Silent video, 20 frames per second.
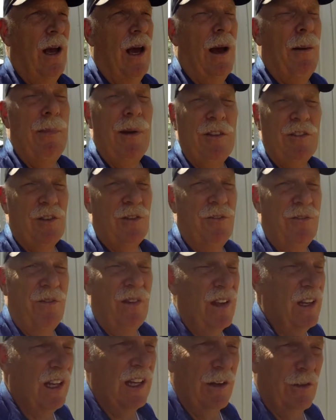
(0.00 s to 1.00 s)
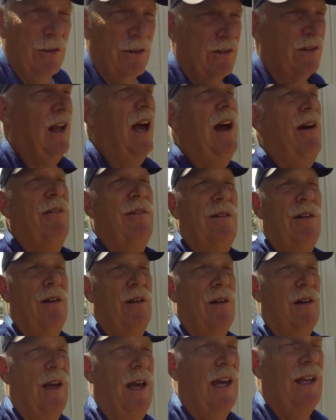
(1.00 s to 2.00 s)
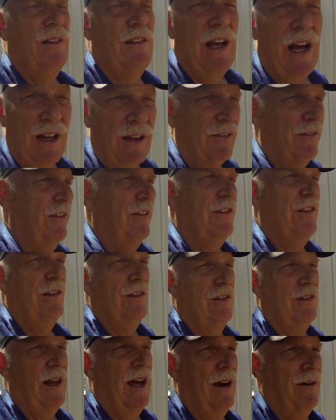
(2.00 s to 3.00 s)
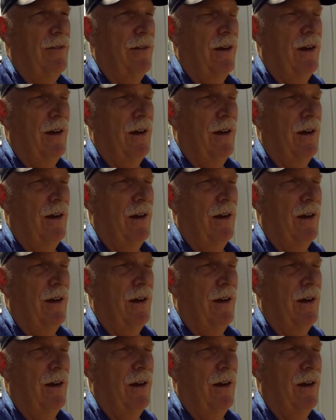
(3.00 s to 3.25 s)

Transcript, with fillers: a bunch of video stuff and television stuff.